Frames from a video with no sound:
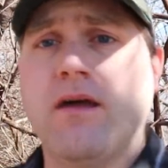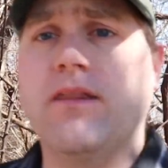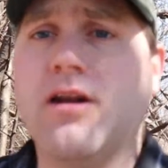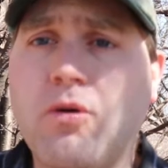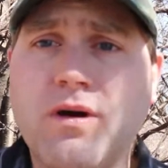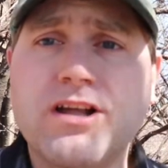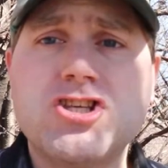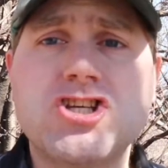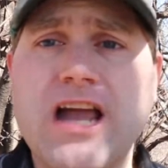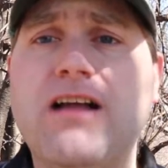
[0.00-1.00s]
They don't want to
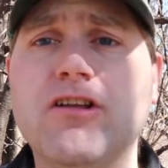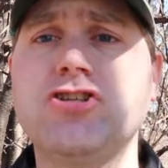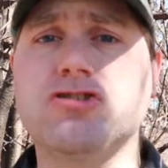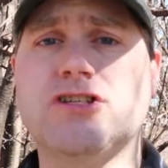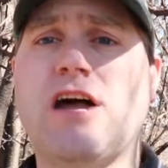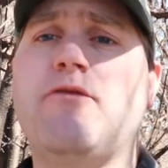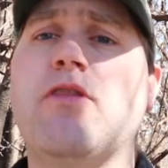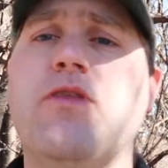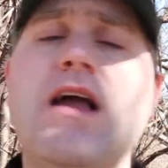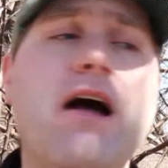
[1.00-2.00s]
challenge yourself
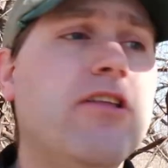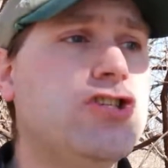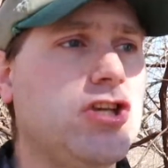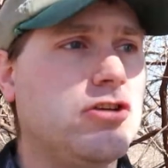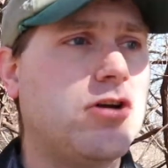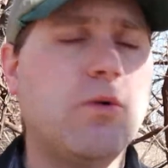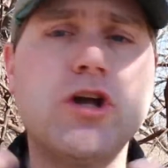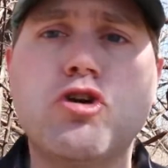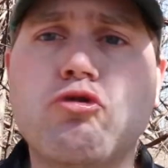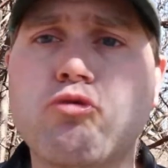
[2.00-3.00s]
with theology. You don't
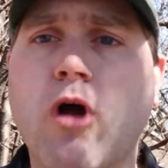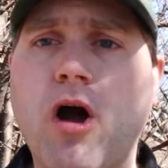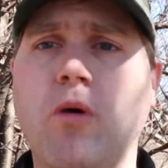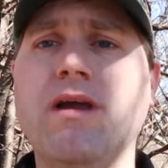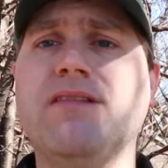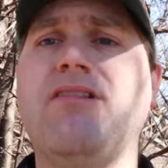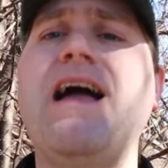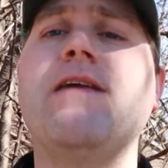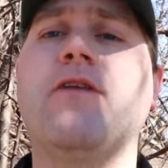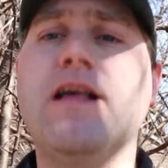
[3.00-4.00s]
want to grow in
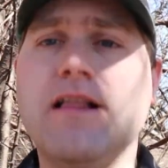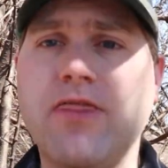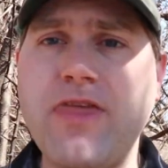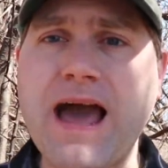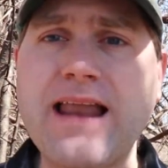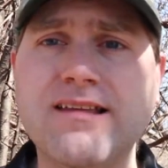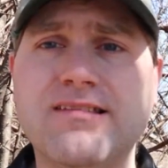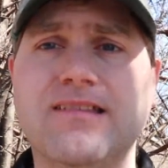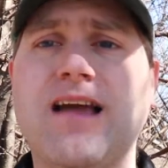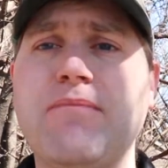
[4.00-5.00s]
life. That
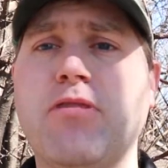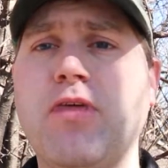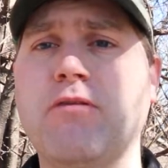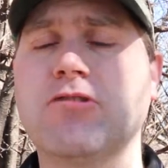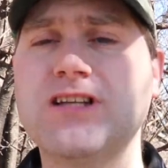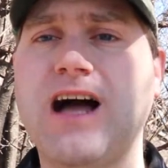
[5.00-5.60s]
is the type of thing we're